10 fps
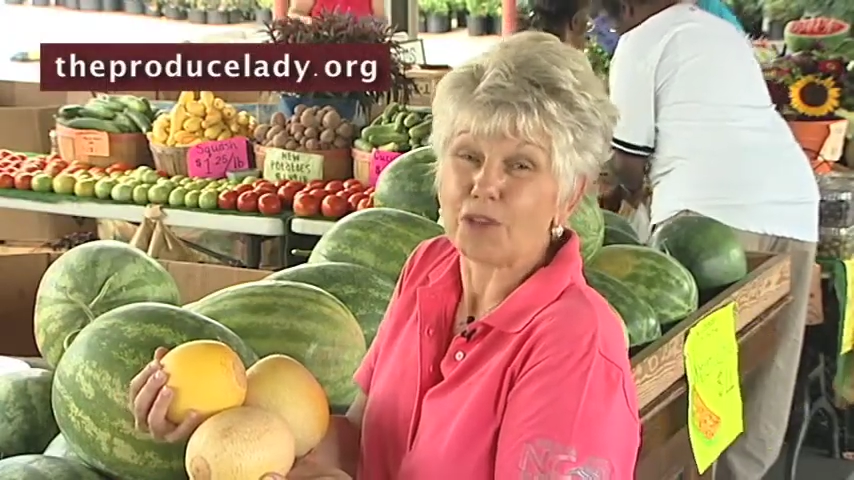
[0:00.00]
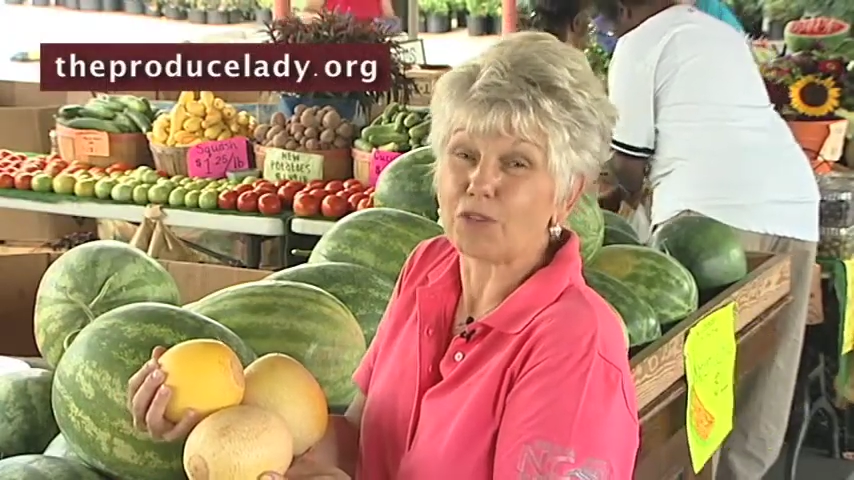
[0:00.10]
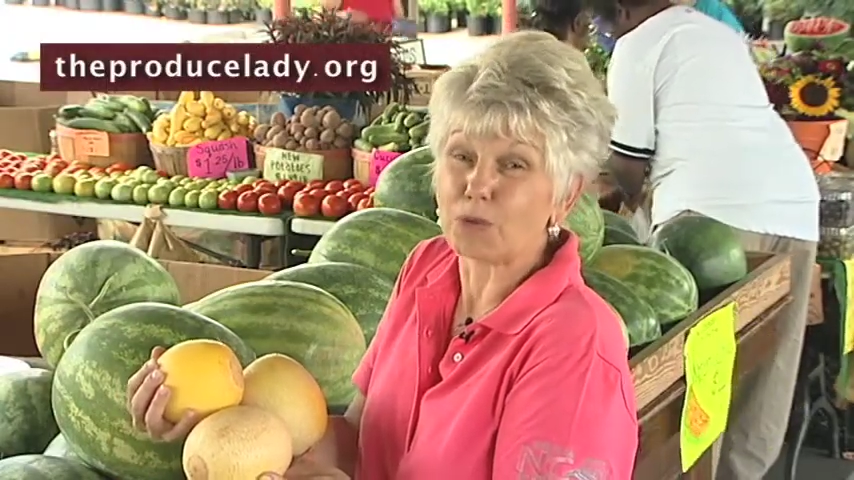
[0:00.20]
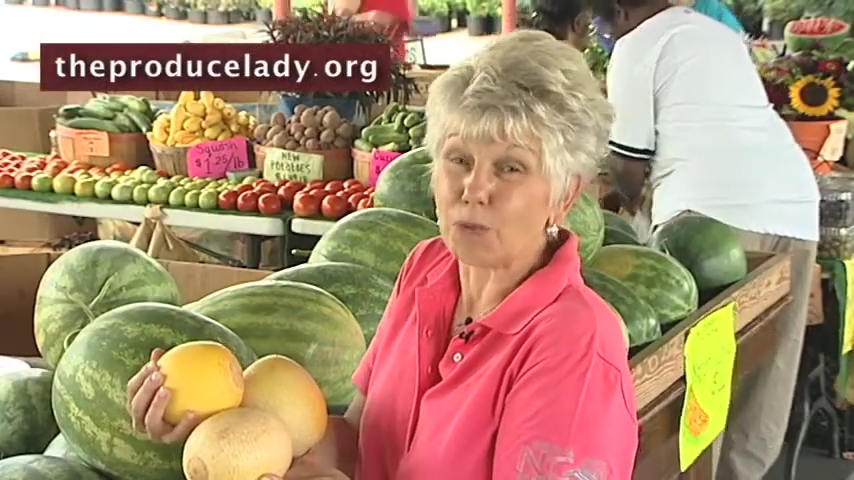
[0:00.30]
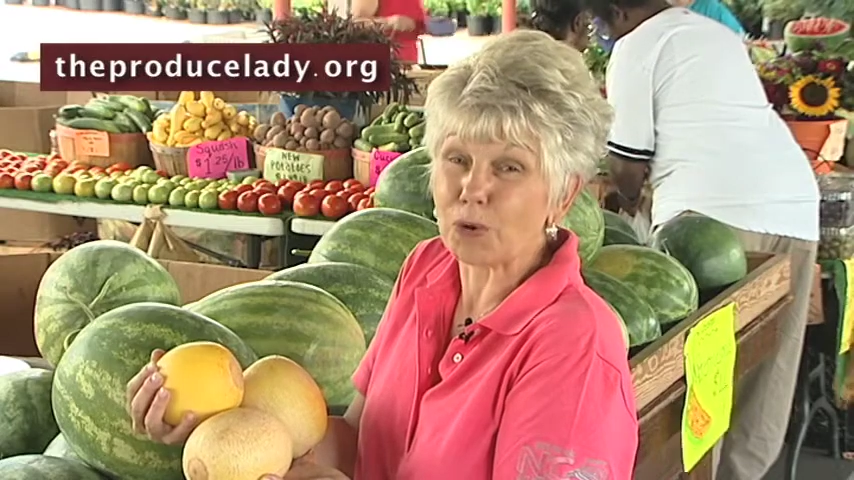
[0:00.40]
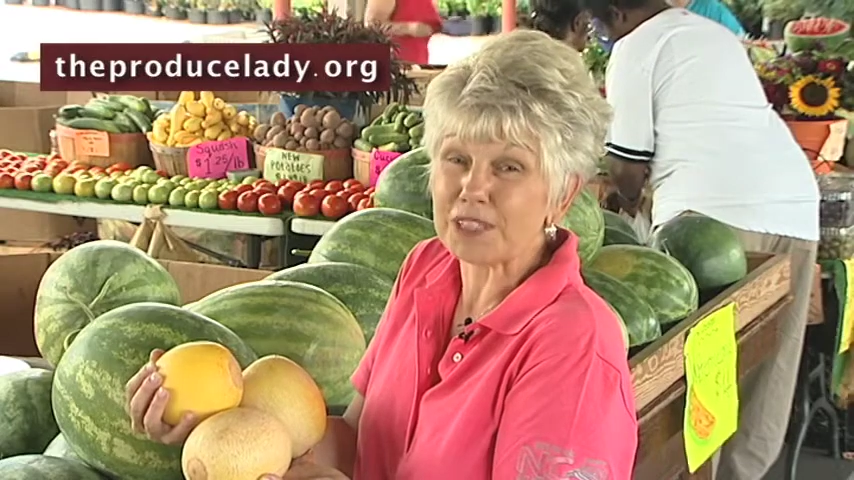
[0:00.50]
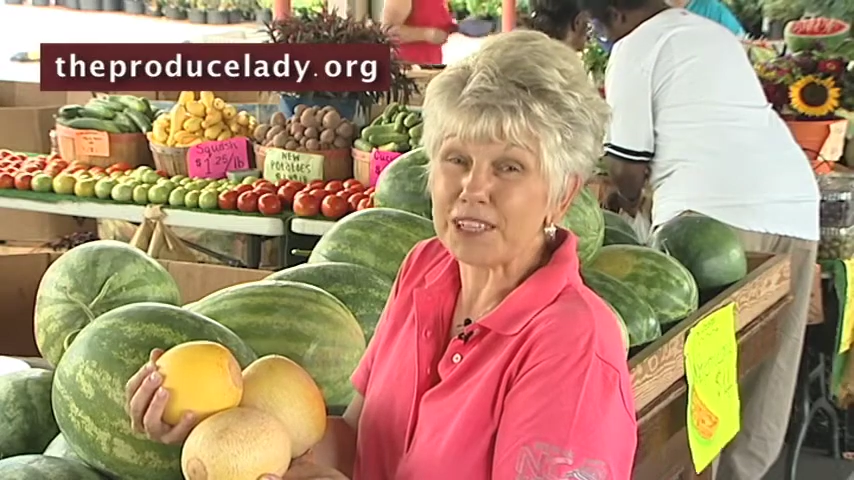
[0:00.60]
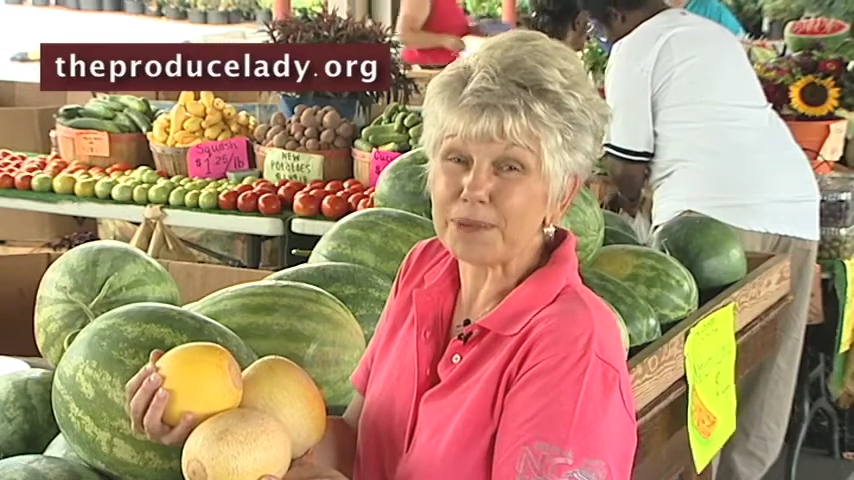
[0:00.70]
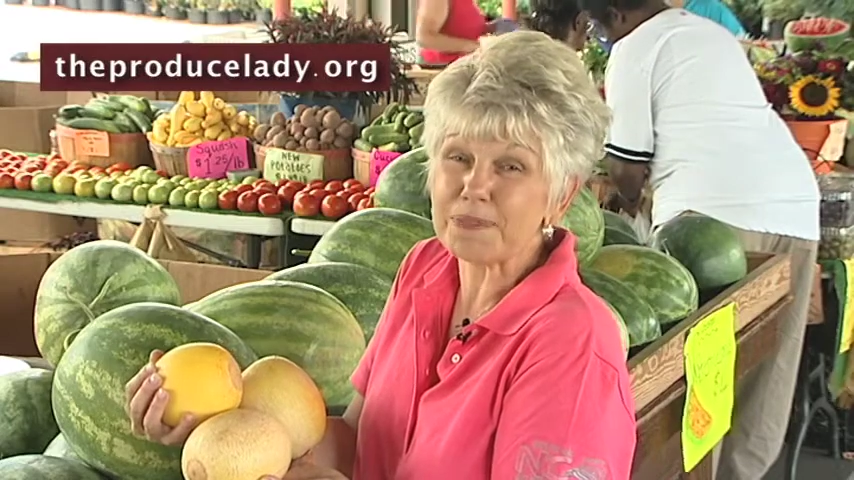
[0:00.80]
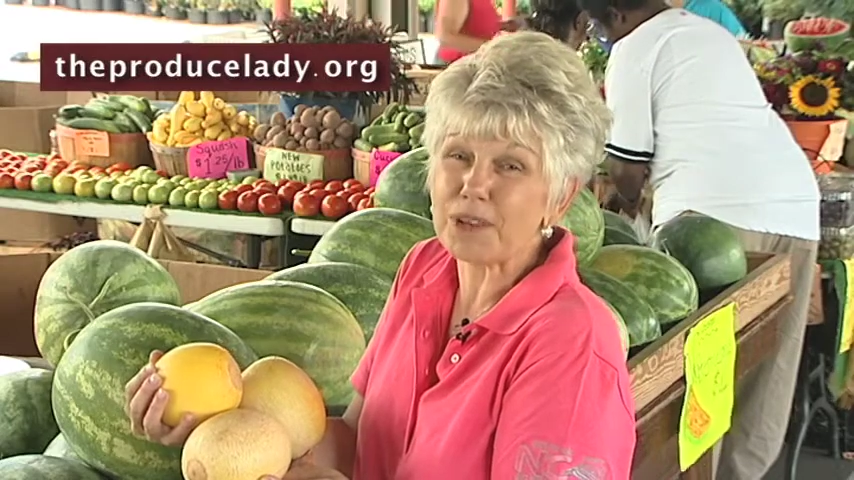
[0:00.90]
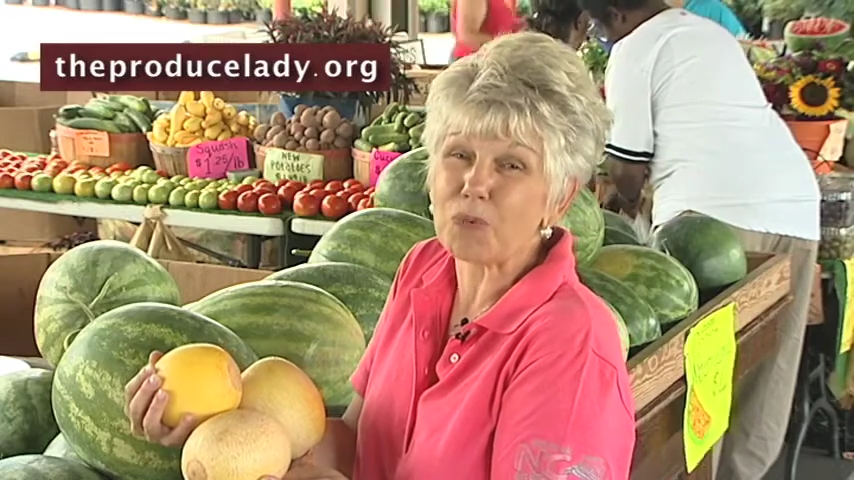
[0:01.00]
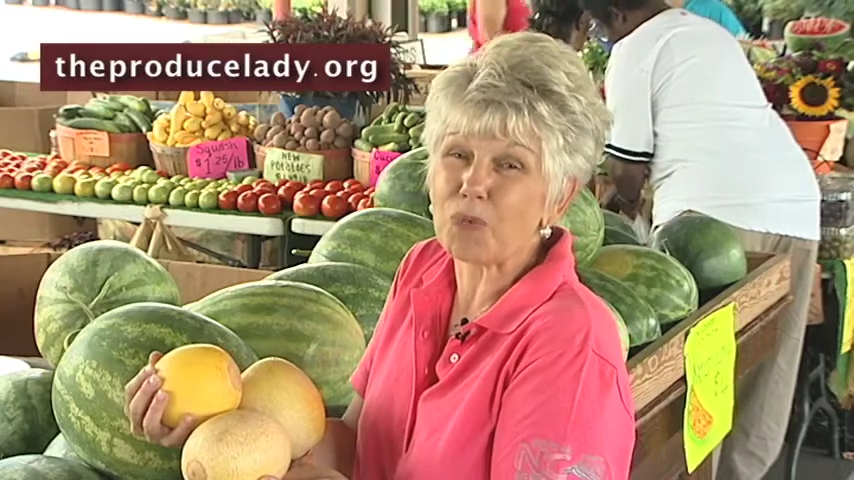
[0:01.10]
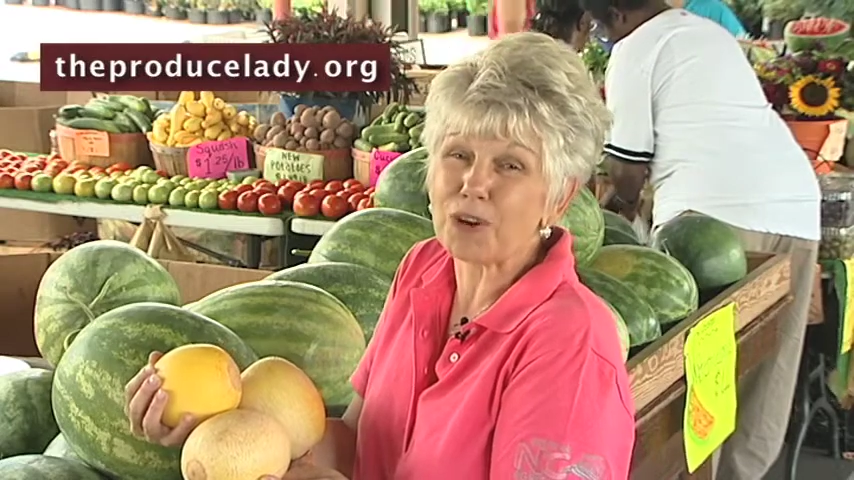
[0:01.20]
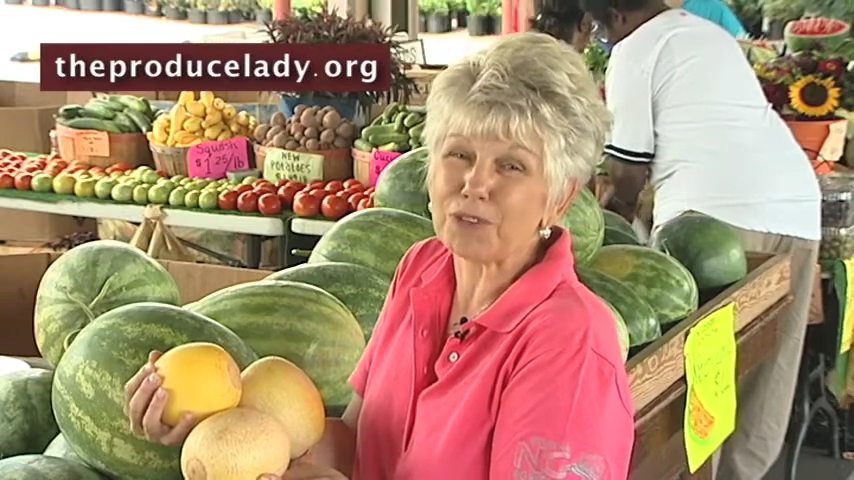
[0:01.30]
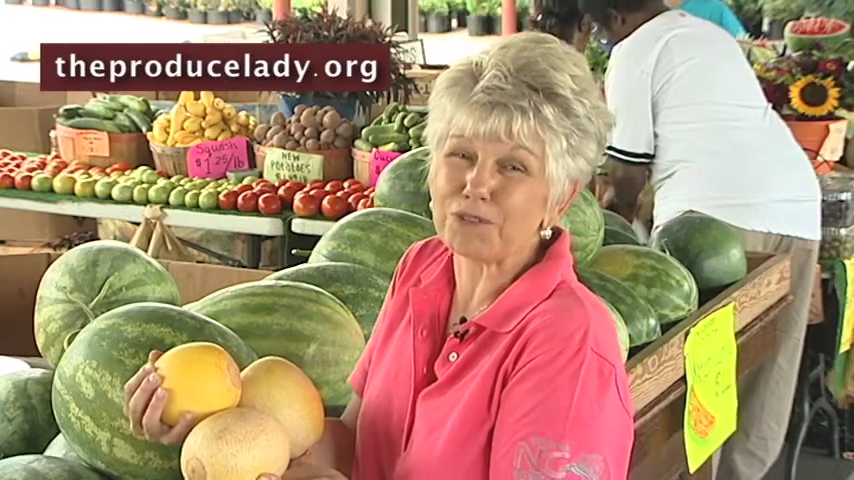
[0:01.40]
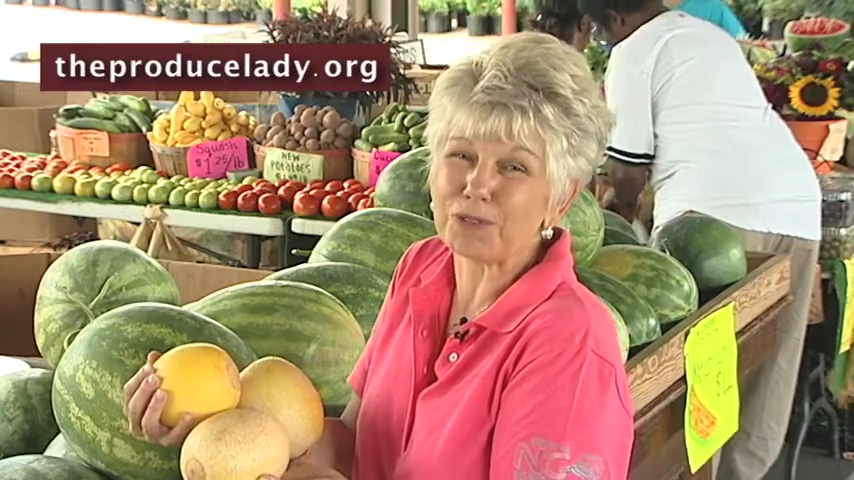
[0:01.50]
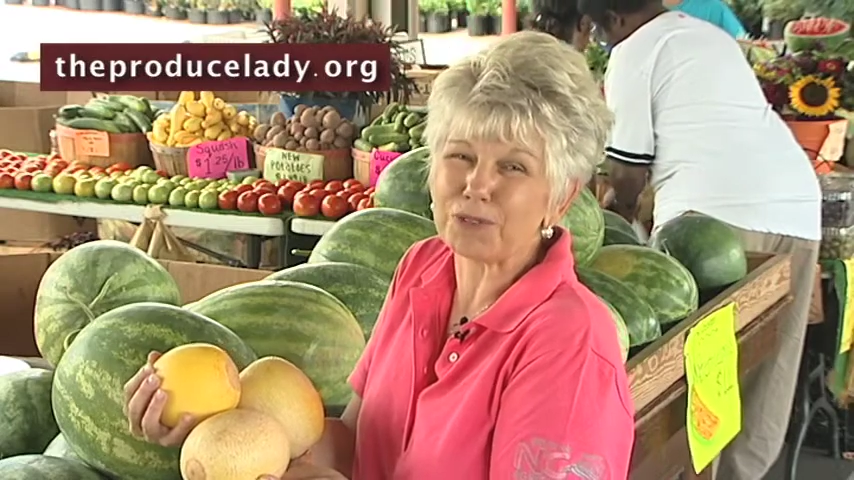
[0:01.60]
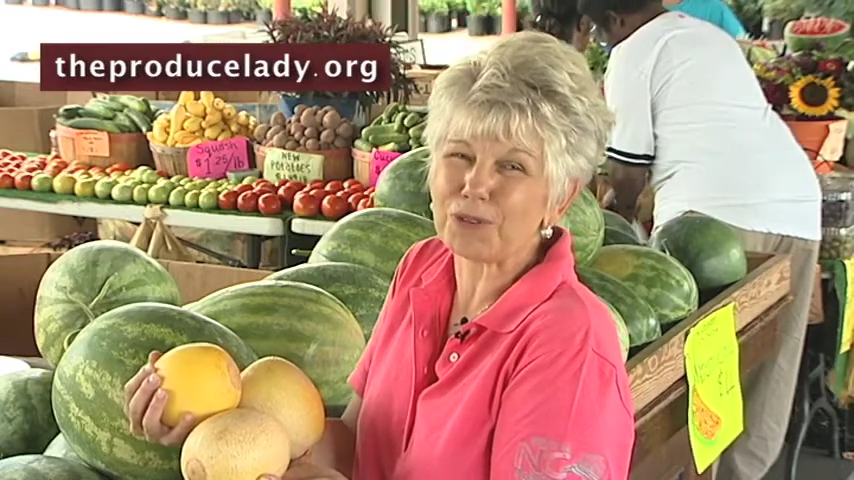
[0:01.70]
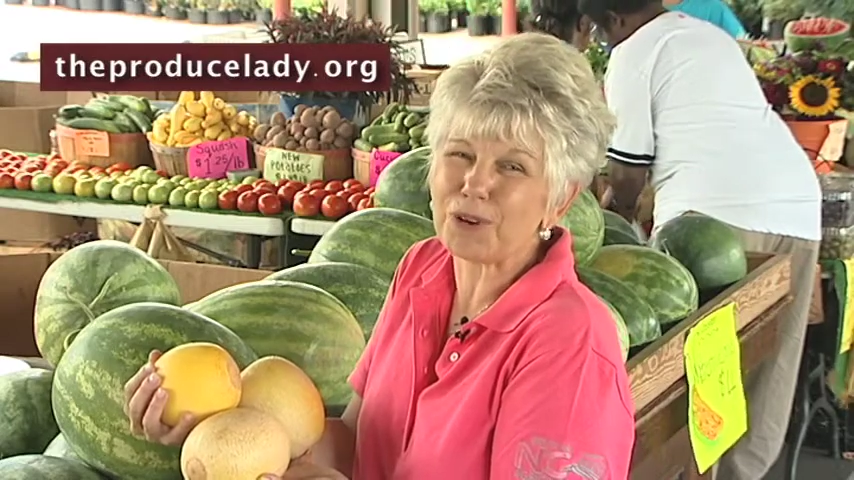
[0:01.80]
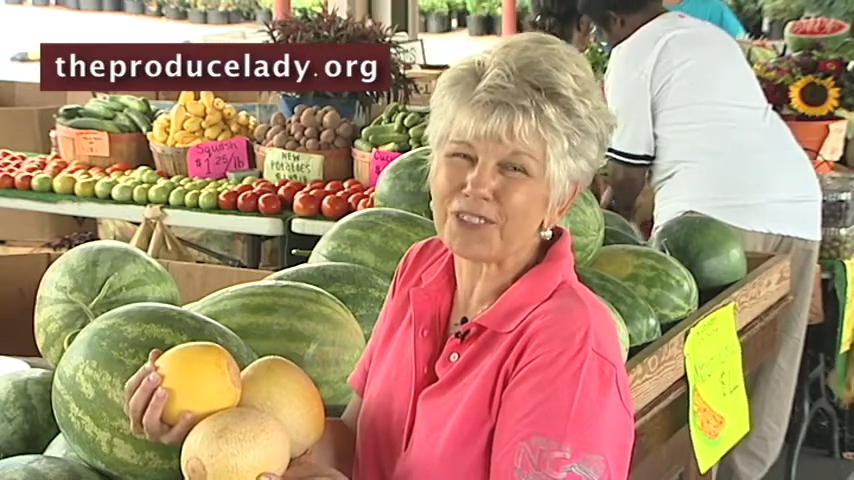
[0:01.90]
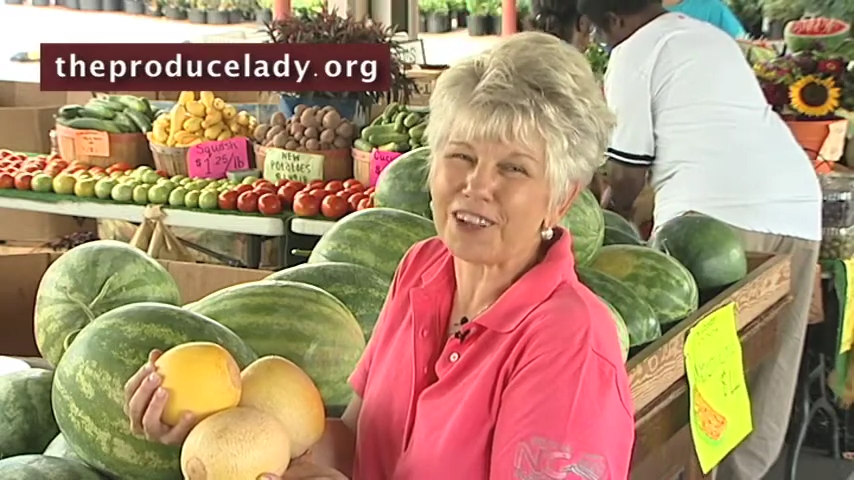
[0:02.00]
for more tips on wonderful North